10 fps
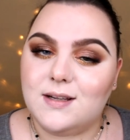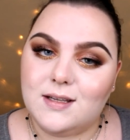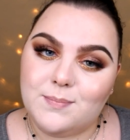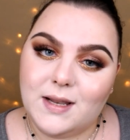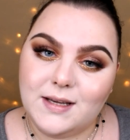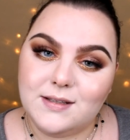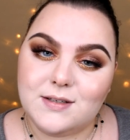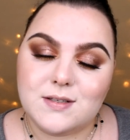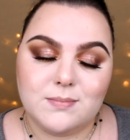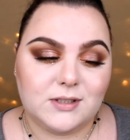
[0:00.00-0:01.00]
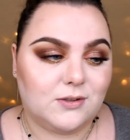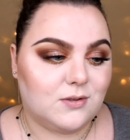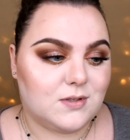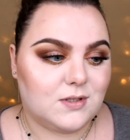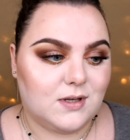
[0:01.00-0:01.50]
lip liners, but
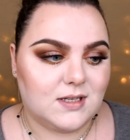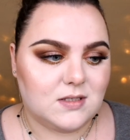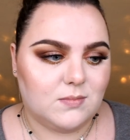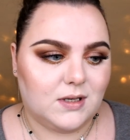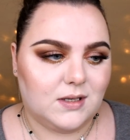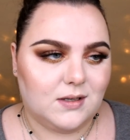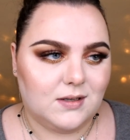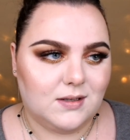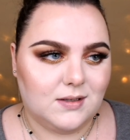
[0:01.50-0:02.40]
also as my